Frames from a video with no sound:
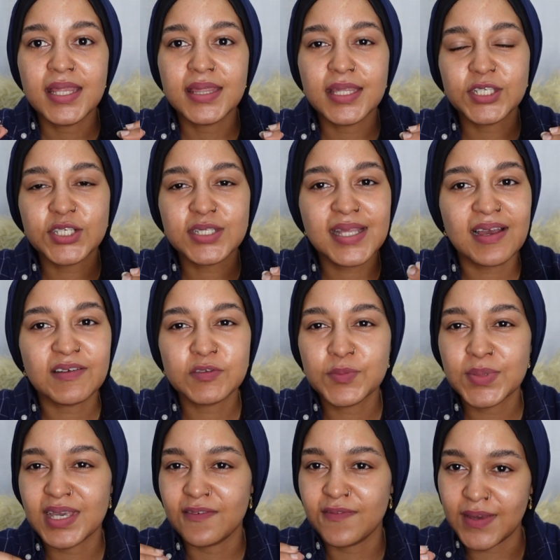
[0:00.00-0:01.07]
they just have to
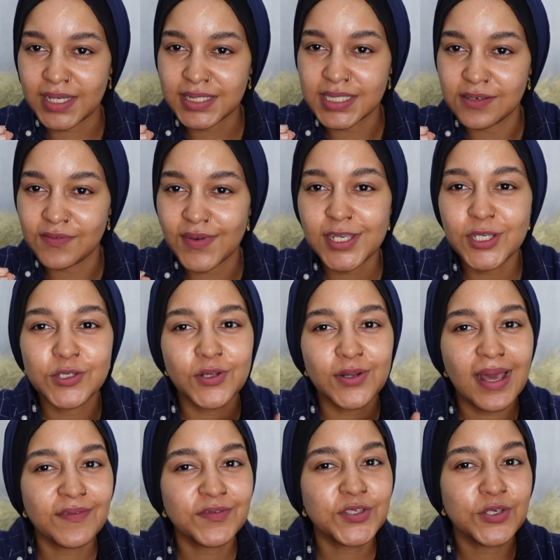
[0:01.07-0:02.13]
be effective, and you don't
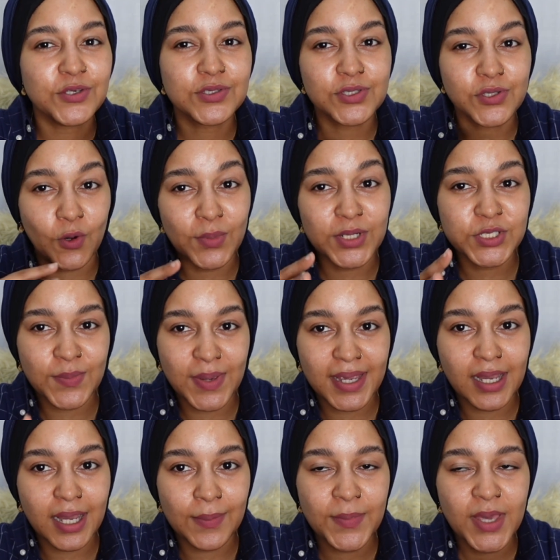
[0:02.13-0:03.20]
have to use so much
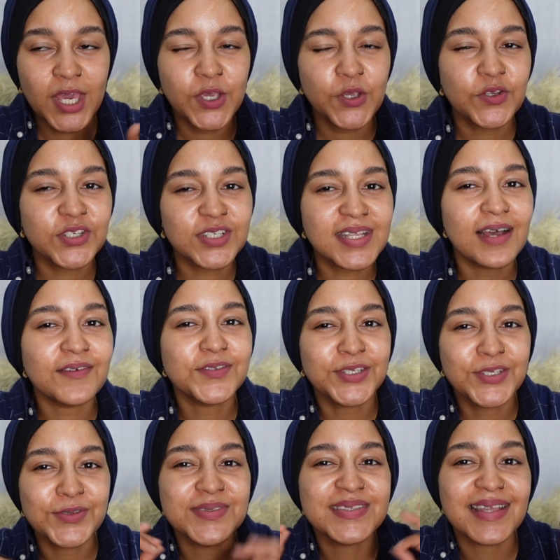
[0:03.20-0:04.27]
makeup, you just have to
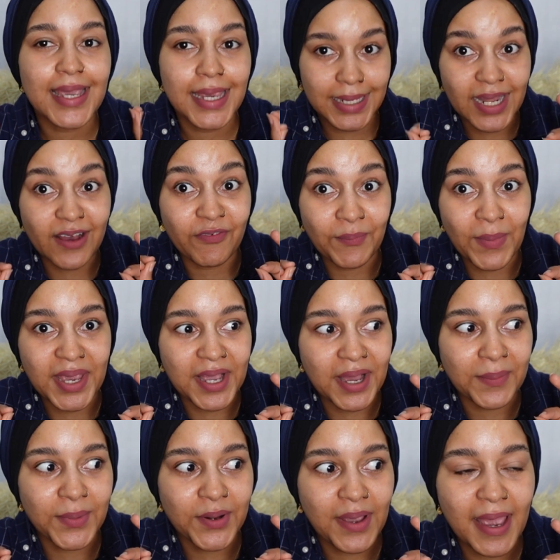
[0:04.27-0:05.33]
use enough
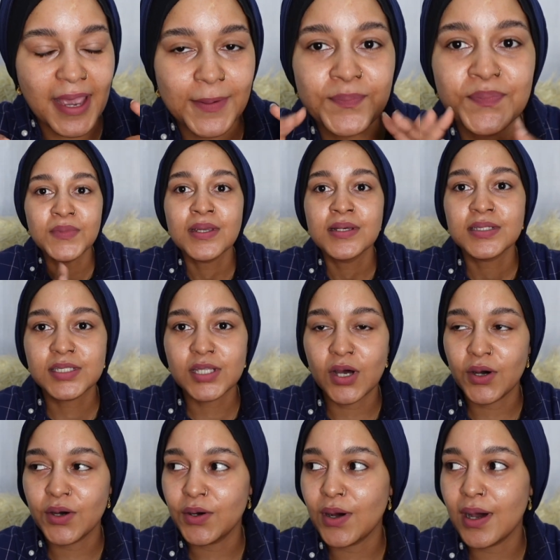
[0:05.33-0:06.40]
makeup. Okay, so
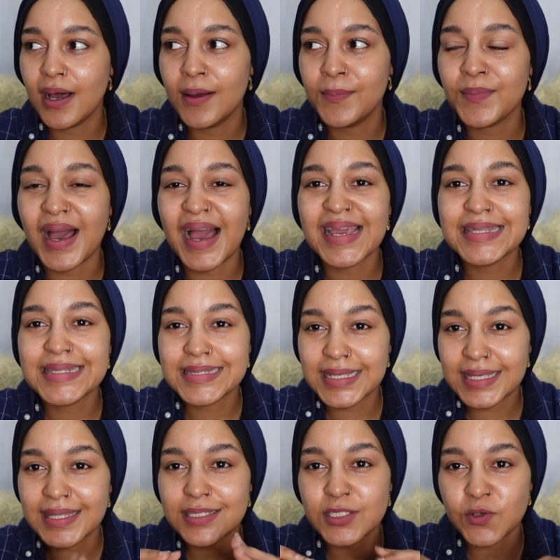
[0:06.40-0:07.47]
I see
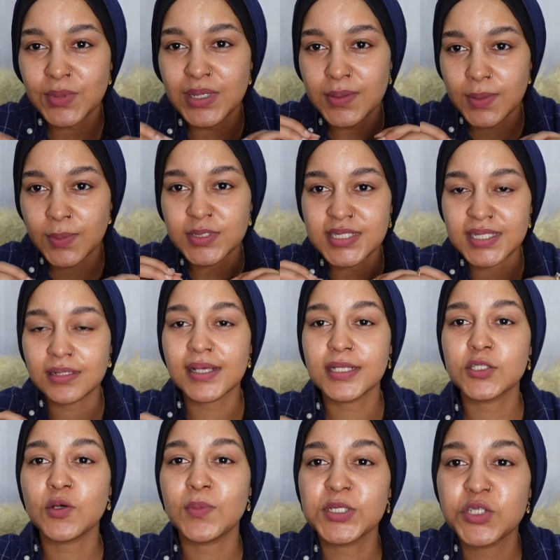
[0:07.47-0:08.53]
that so many people still get
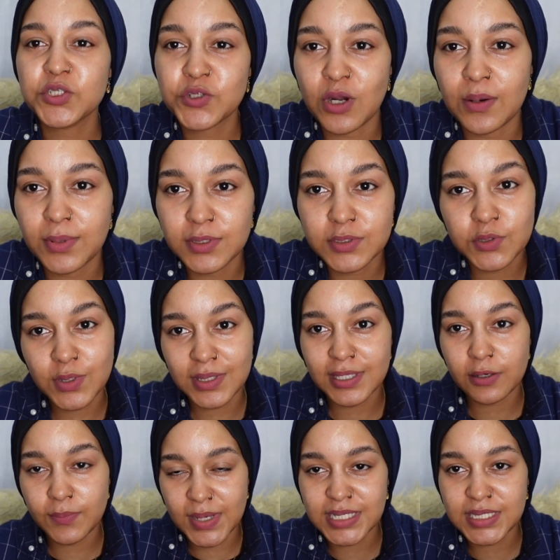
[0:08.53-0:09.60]
so much trouble doing their
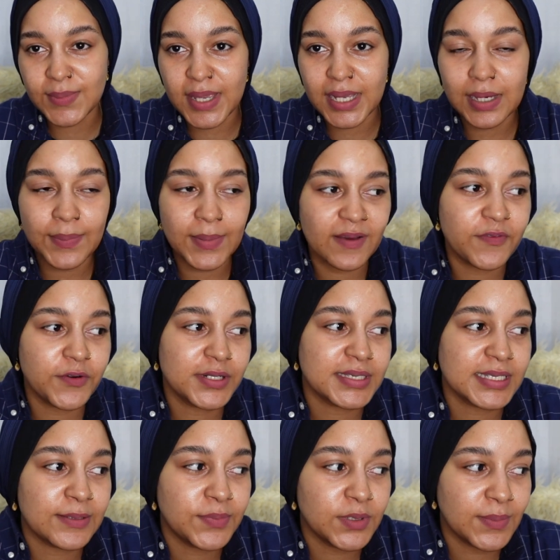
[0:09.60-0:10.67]
base makeup. For
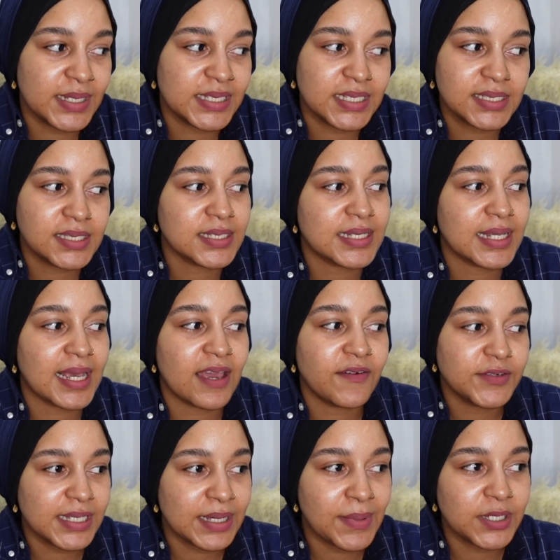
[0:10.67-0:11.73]
example, my sister's like,
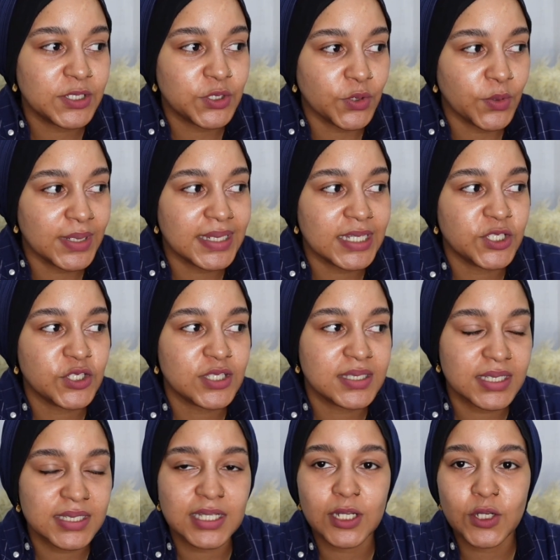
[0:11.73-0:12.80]
every time I do it, it just
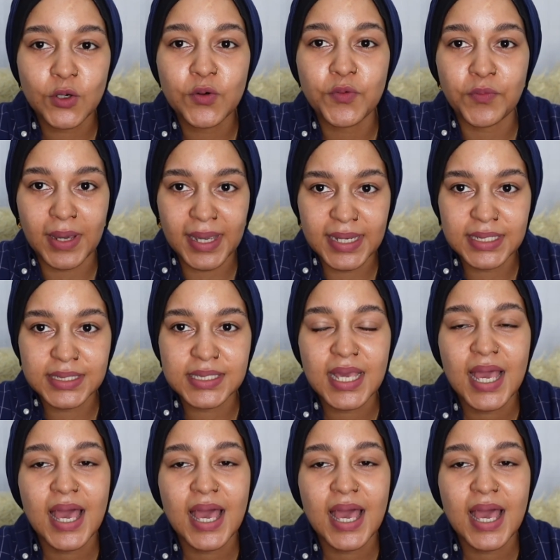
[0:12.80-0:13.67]
doesn't look right.